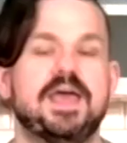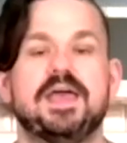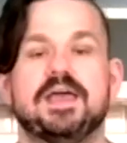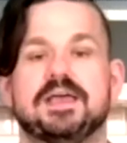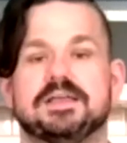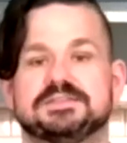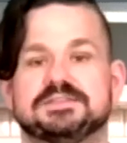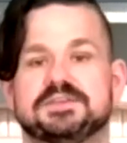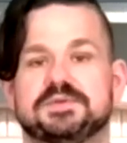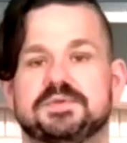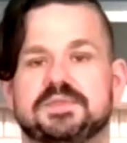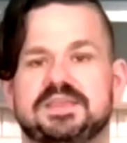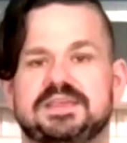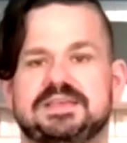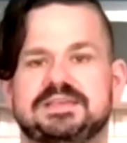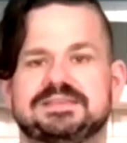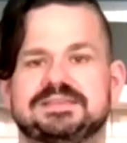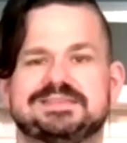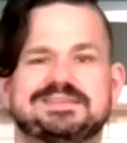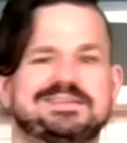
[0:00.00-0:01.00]
And so
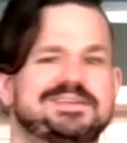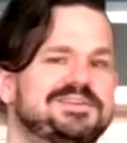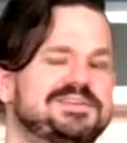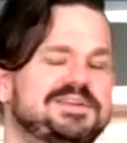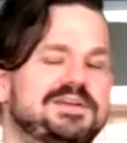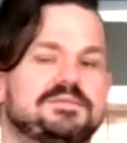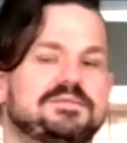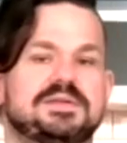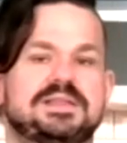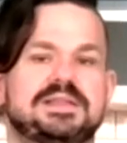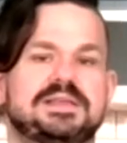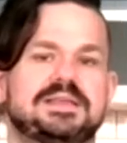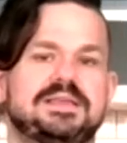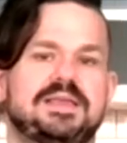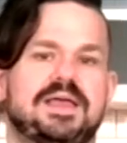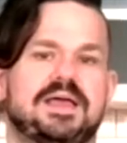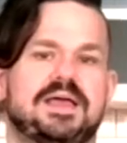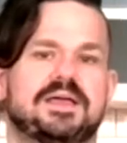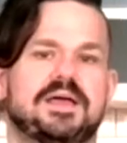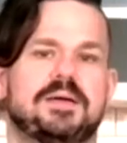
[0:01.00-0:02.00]
these, you're not really
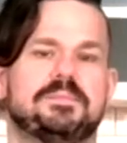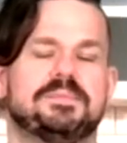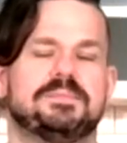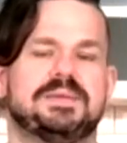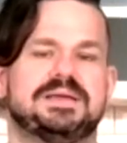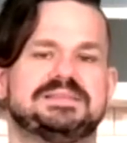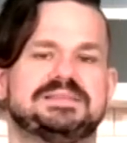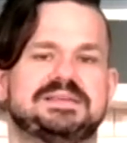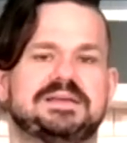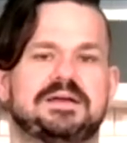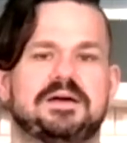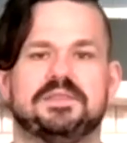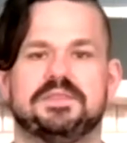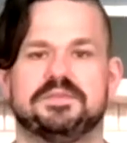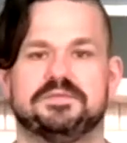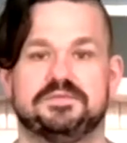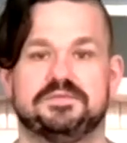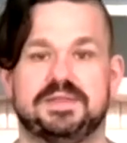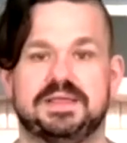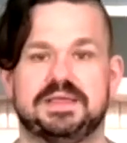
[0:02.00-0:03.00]
uh, compromising on the
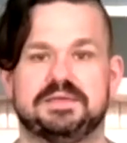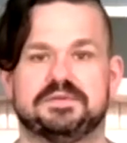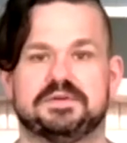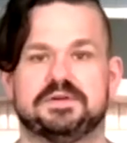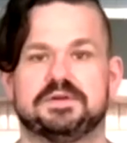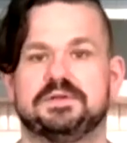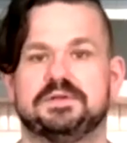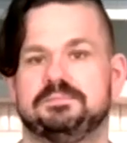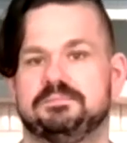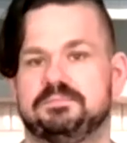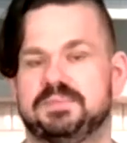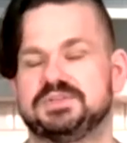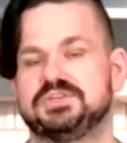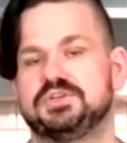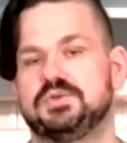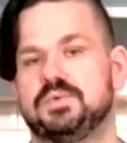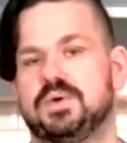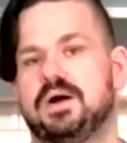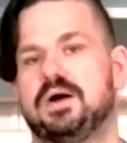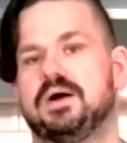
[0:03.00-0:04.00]
flavor, but
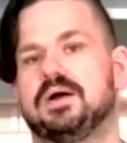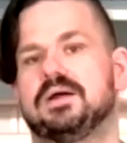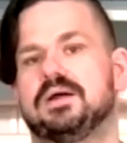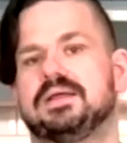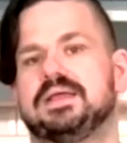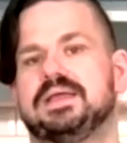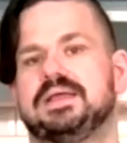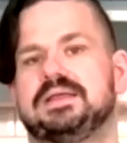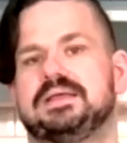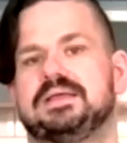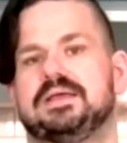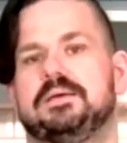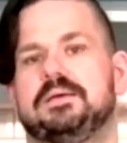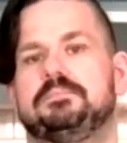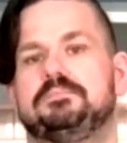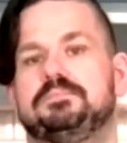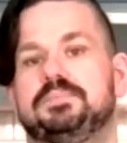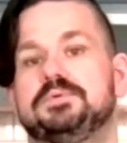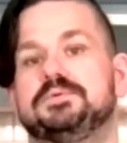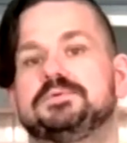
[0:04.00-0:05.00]
you are getting a
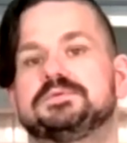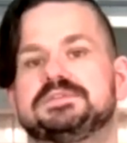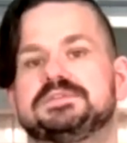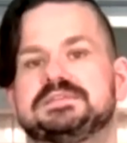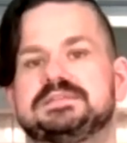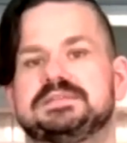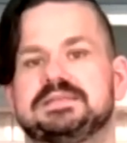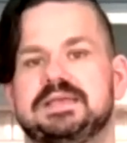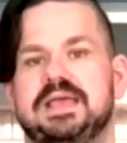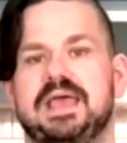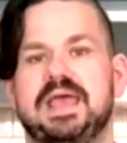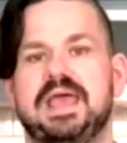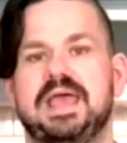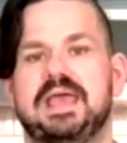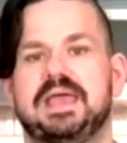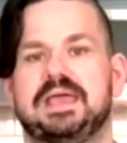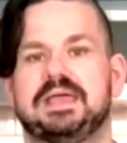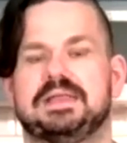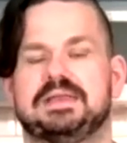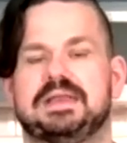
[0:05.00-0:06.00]
boost
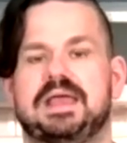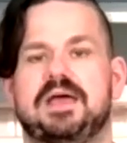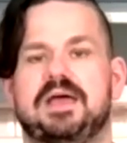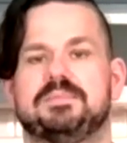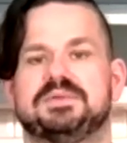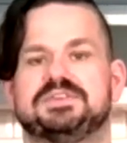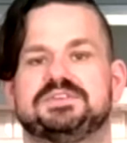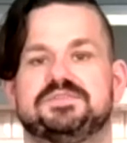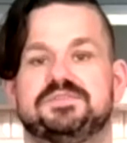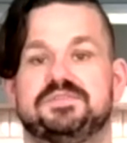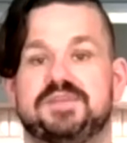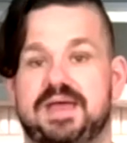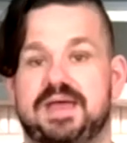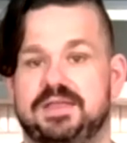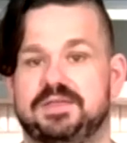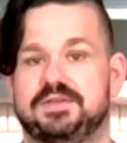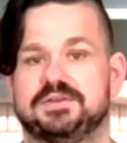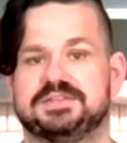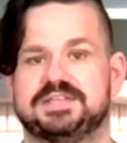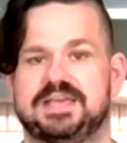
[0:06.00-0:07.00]
in how much
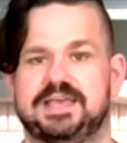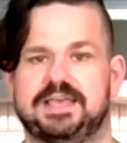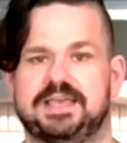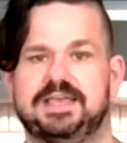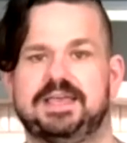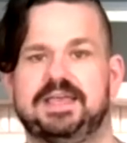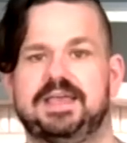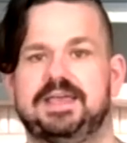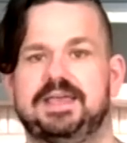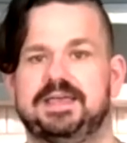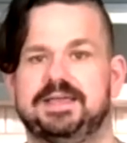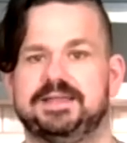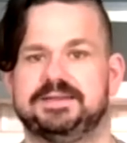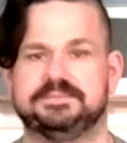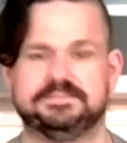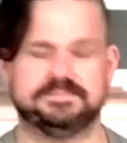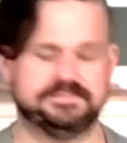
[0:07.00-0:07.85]
fat you're taking in.